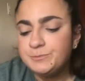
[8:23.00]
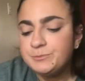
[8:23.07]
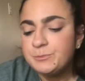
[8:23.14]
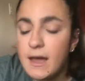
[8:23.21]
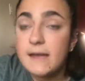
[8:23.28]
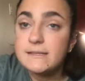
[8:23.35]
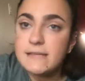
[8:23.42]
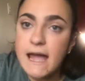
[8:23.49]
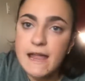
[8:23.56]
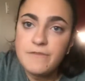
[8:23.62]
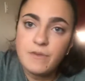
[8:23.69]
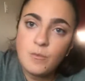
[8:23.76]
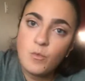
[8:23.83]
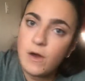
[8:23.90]
Aside
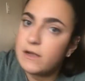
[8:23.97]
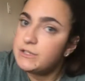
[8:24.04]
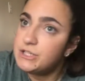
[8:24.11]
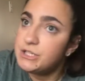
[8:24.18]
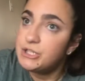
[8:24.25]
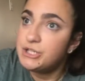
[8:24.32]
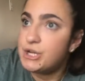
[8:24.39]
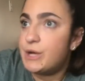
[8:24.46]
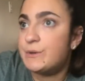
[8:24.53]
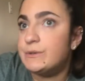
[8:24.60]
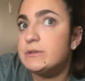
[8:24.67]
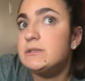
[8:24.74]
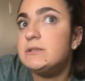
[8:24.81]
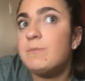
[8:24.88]
from watching
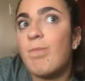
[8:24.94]
shows,